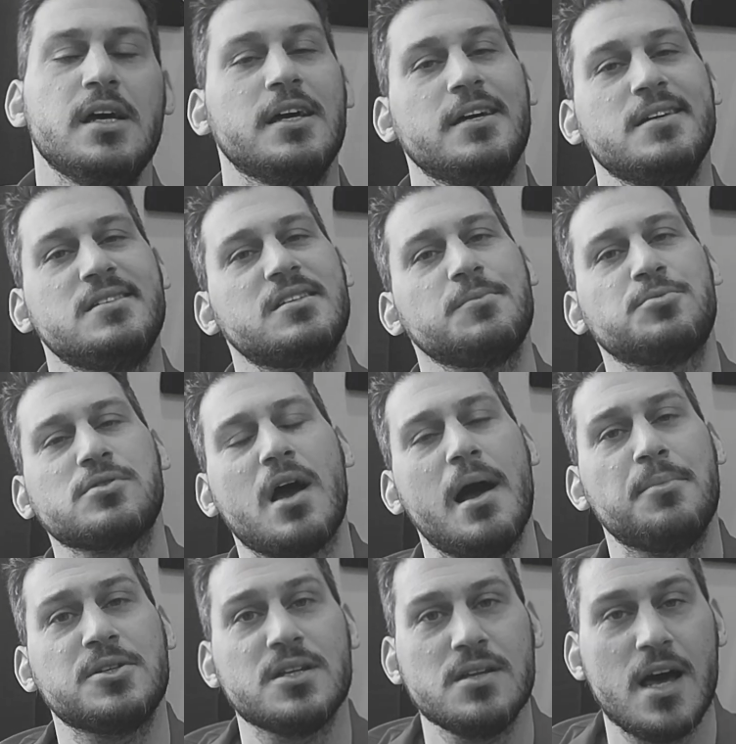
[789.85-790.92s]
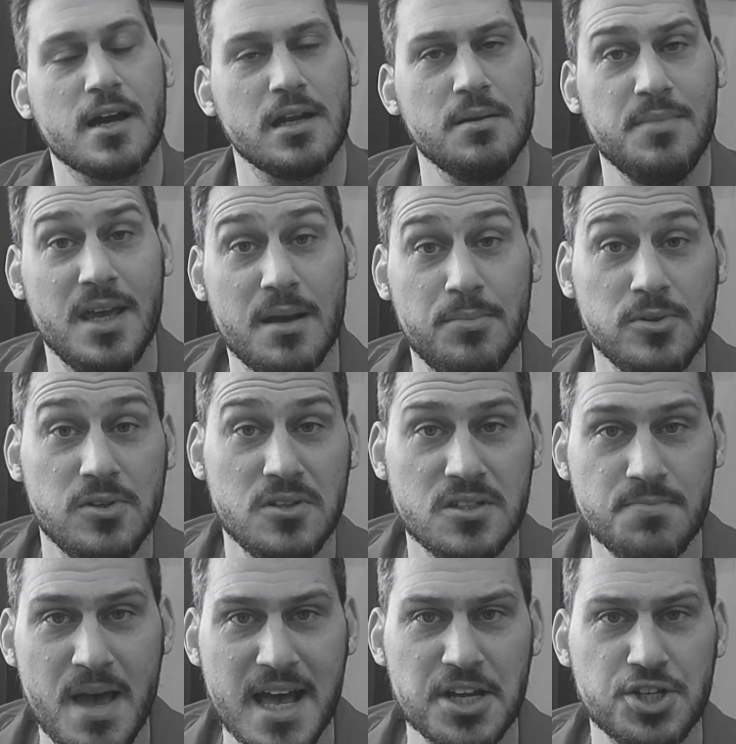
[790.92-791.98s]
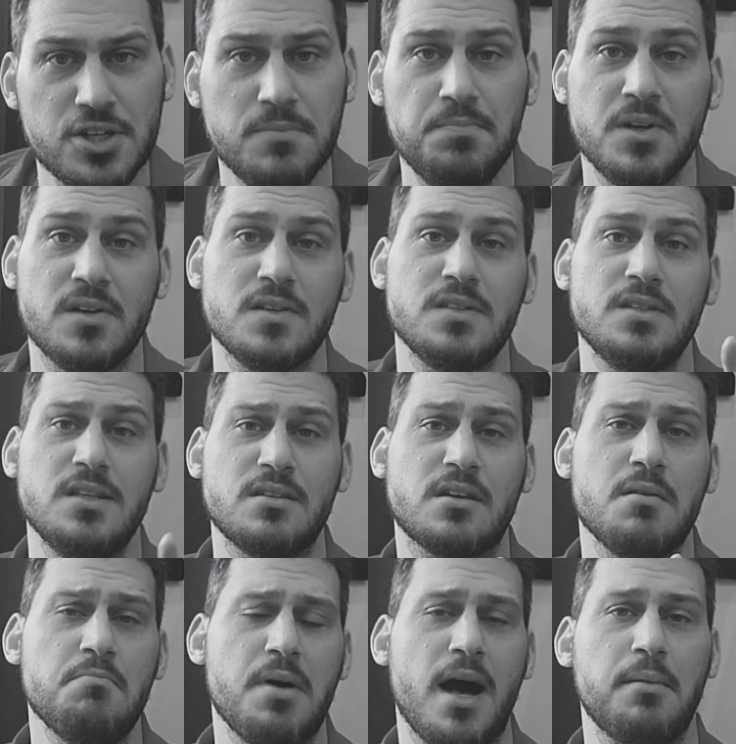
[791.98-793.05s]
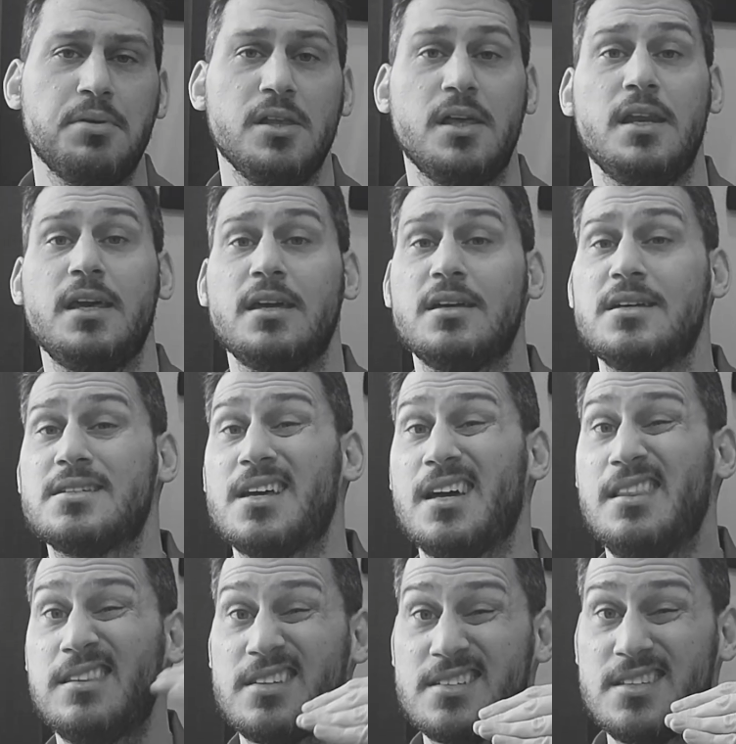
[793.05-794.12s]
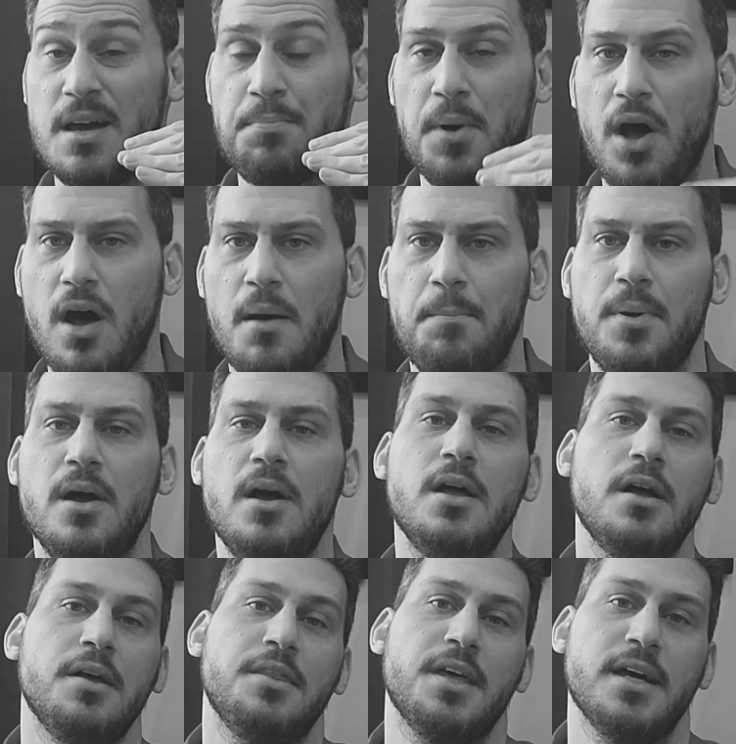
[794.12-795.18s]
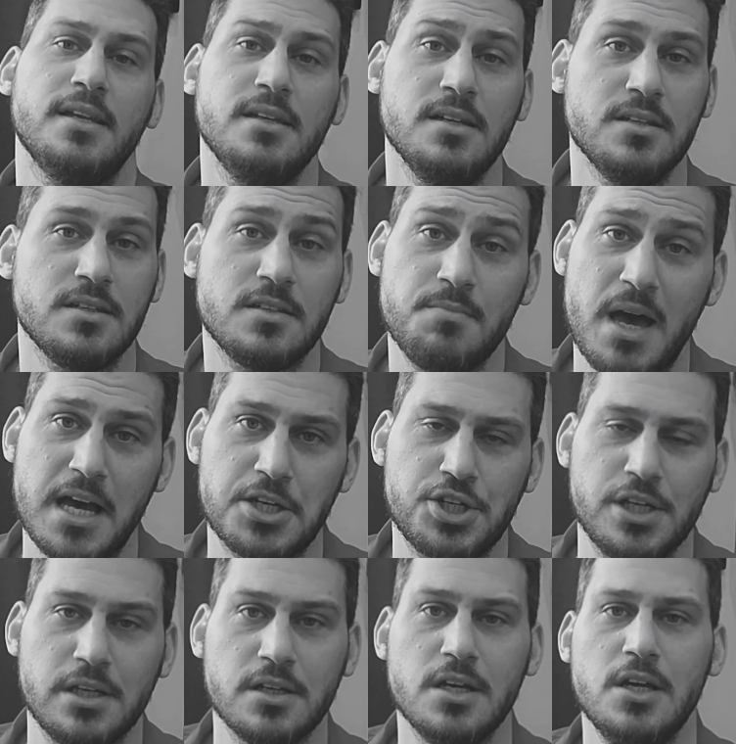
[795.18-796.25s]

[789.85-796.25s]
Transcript: his subscribers are not going to be able to smash it, because discombobulating is a step up than smashing.